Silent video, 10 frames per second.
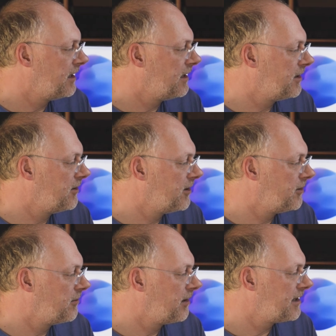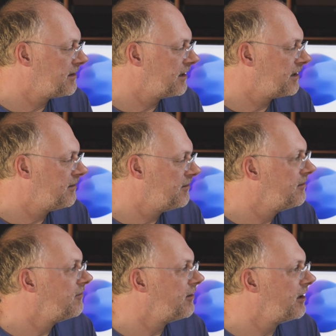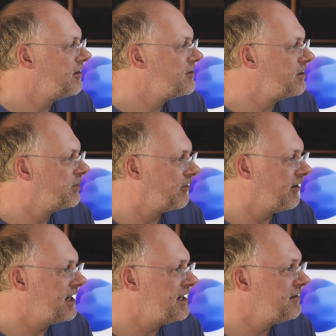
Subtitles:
The good old classic Roland Jupiter 8,